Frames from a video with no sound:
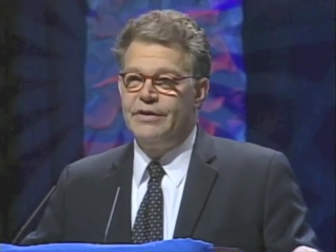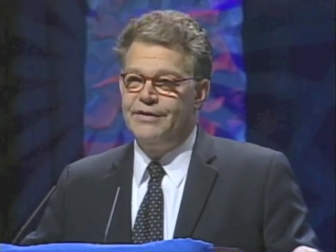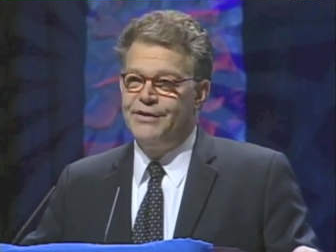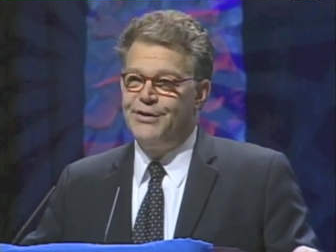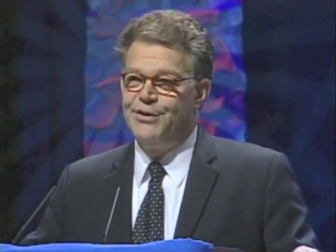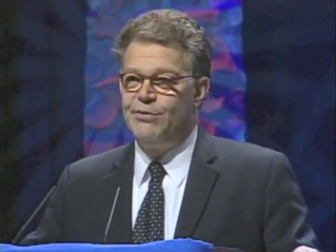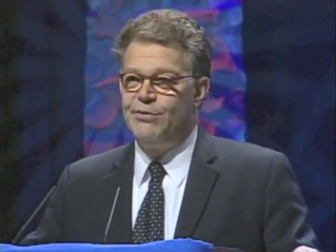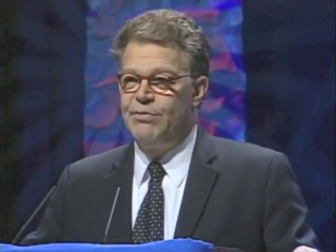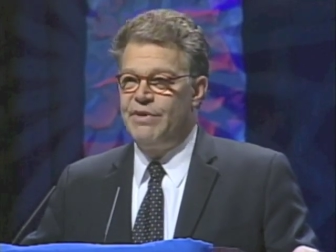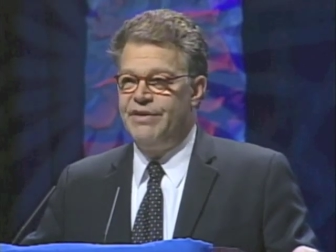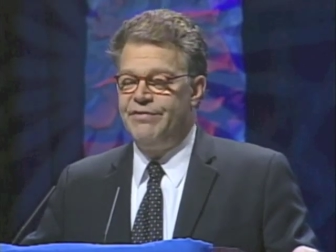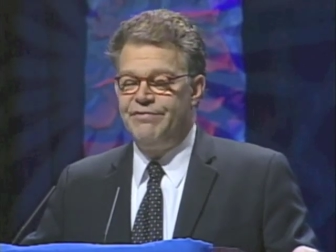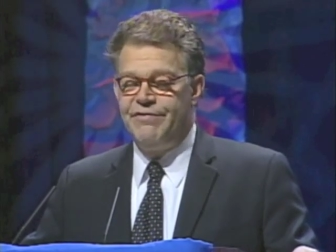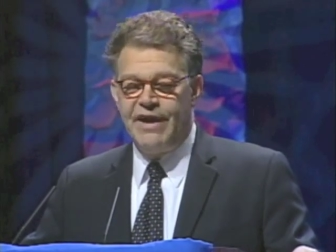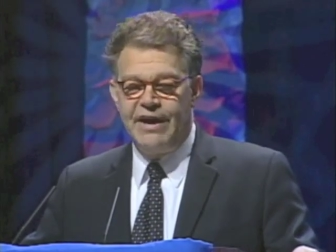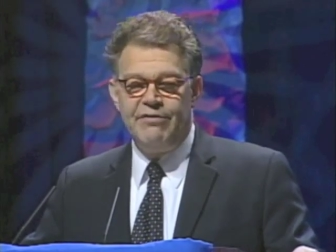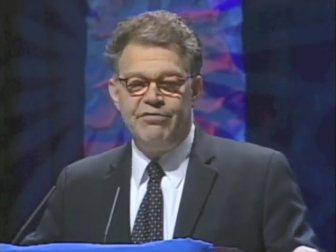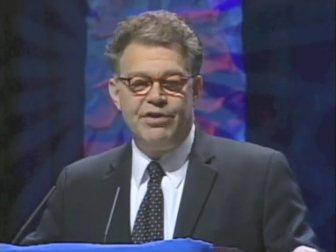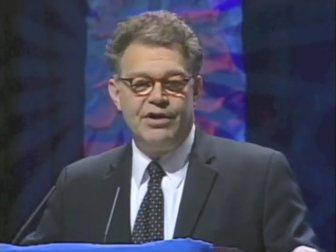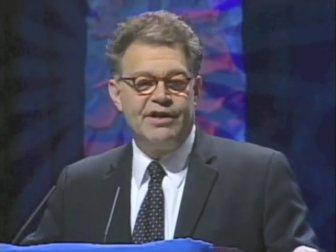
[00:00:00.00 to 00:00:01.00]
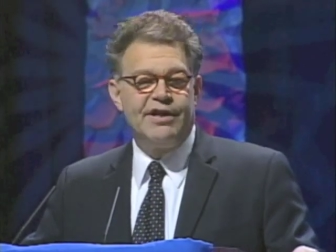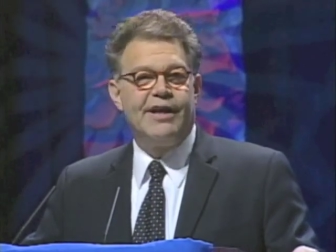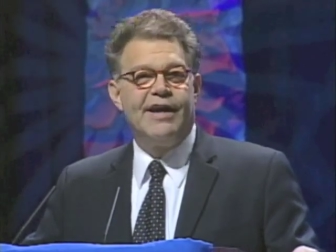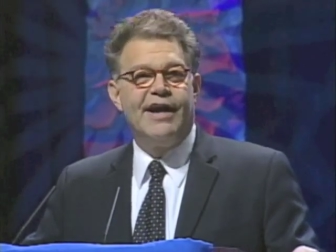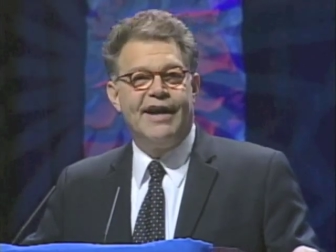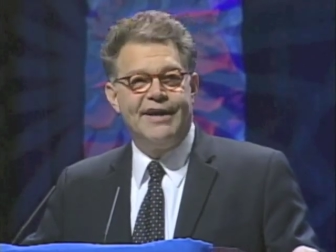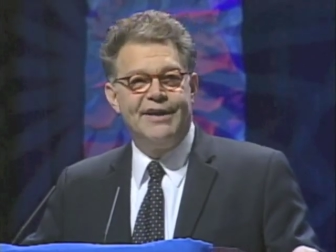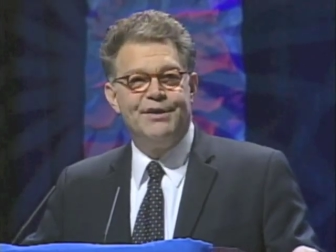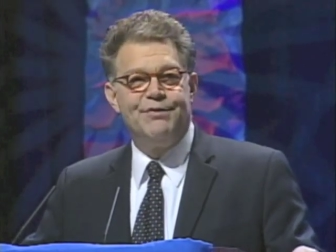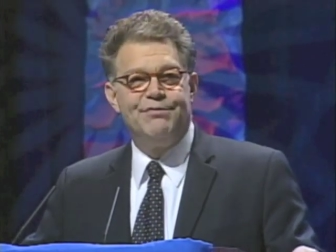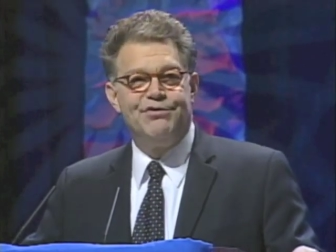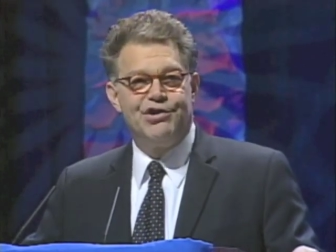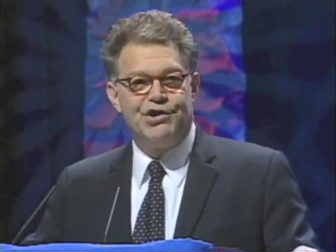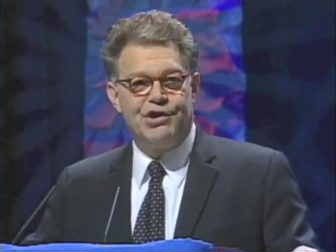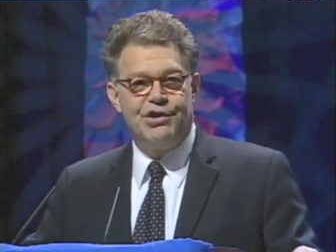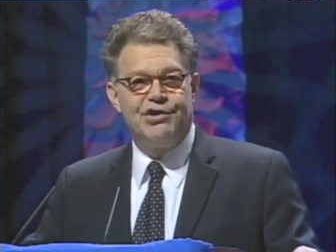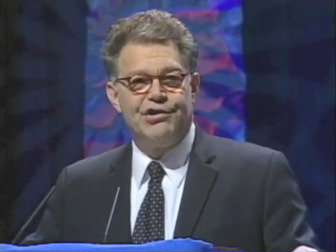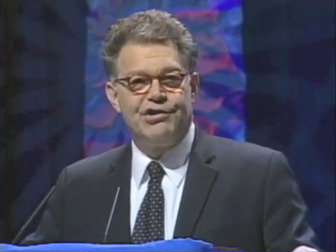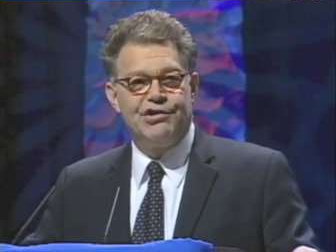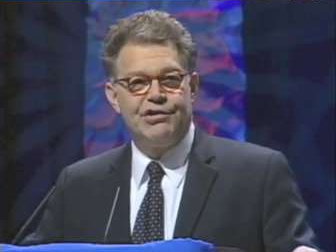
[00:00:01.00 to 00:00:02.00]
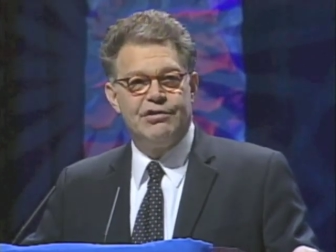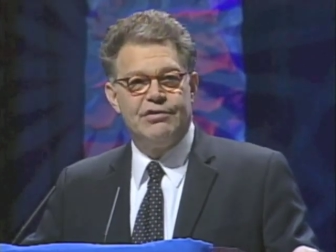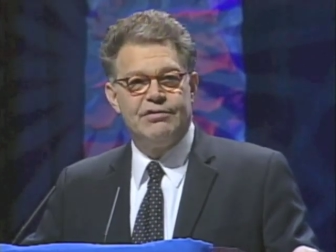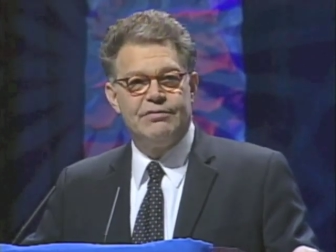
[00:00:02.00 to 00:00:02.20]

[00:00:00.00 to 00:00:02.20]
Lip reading: You're my favorite kind of church.